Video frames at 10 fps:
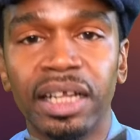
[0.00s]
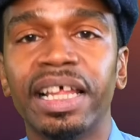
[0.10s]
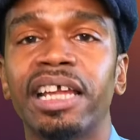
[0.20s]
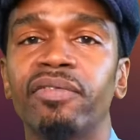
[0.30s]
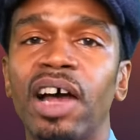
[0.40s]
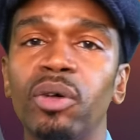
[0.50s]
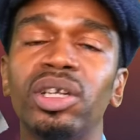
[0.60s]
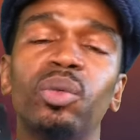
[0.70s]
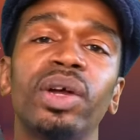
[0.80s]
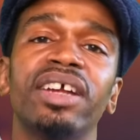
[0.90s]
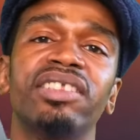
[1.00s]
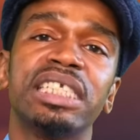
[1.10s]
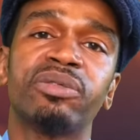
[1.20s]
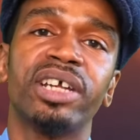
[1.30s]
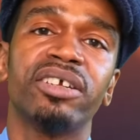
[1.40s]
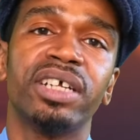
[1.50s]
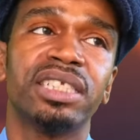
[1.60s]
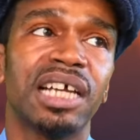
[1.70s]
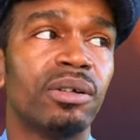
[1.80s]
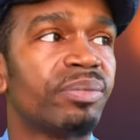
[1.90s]
Like, if I were to wear this
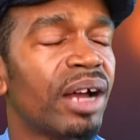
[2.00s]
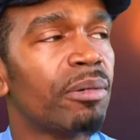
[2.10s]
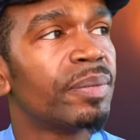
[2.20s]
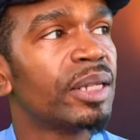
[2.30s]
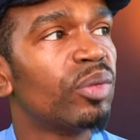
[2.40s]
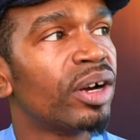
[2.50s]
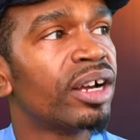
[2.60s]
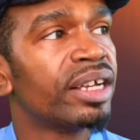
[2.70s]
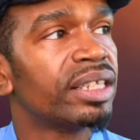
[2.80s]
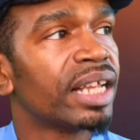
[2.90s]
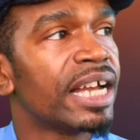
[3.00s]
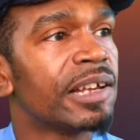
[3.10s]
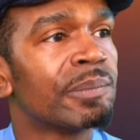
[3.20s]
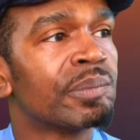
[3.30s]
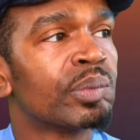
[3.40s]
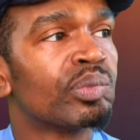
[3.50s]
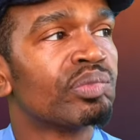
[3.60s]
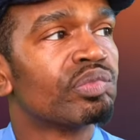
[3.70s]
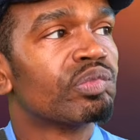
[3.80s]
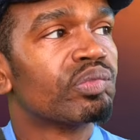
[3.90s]
fragrance, I would probably wear it, like,
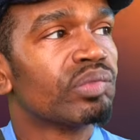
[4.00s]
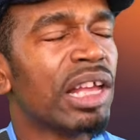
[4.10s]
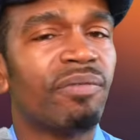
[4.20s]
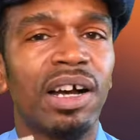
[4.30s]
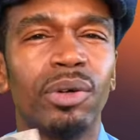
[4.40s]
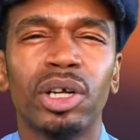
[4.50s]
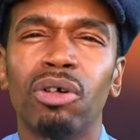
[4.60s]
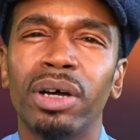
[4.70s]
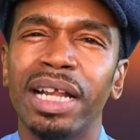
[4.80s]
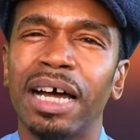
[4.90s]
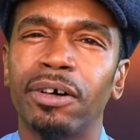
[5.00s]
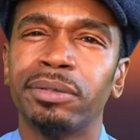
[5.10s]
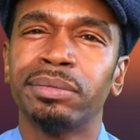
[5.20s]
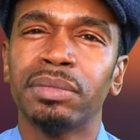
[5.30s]
if I were going out.